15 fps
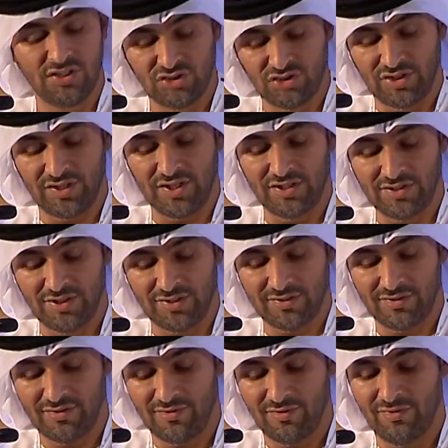is greater
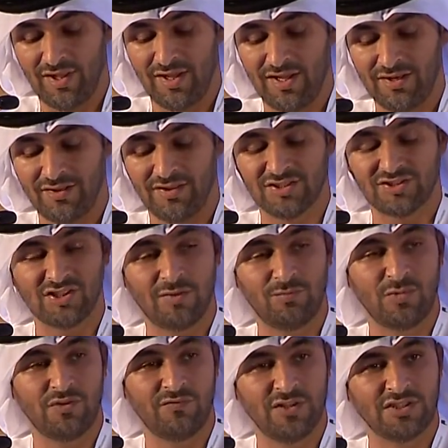than the
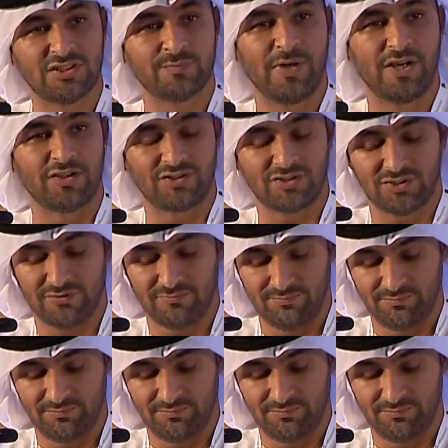sum of its parts.